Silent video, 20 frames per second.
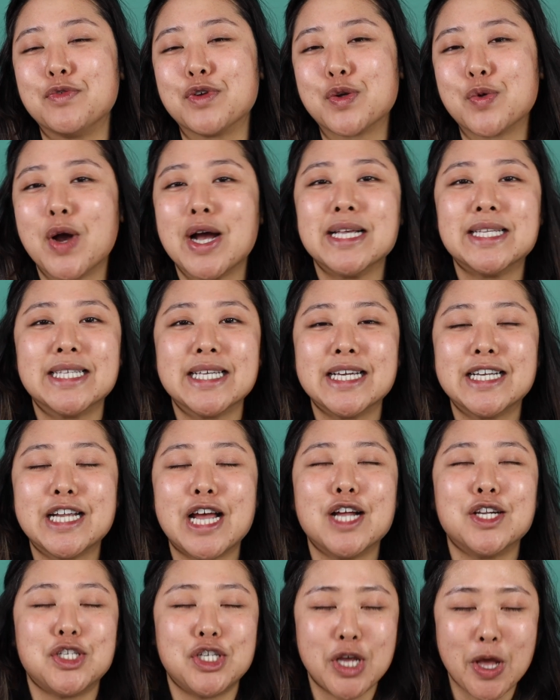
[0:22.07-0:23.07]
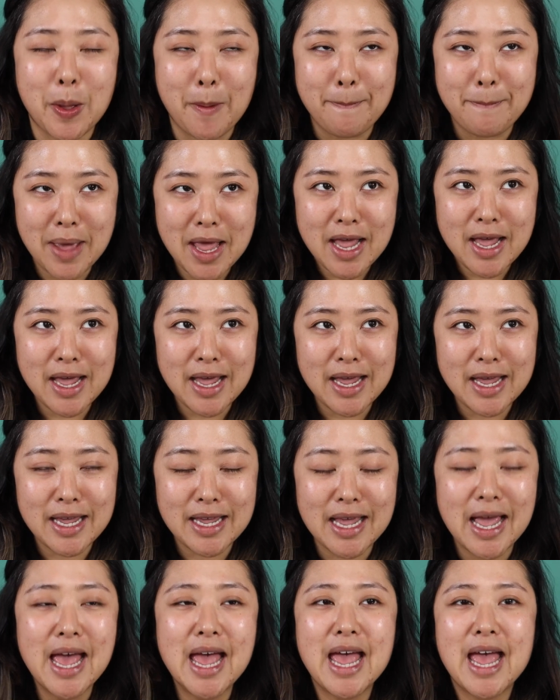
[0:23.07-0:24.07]
requested to
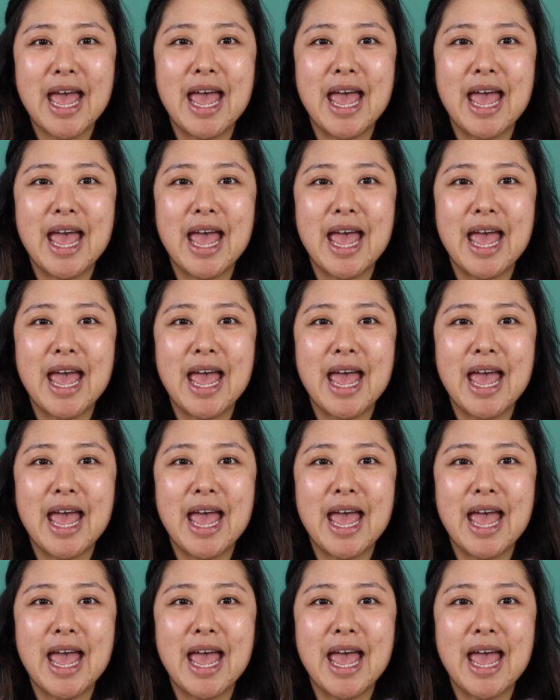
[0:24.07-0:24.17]
me,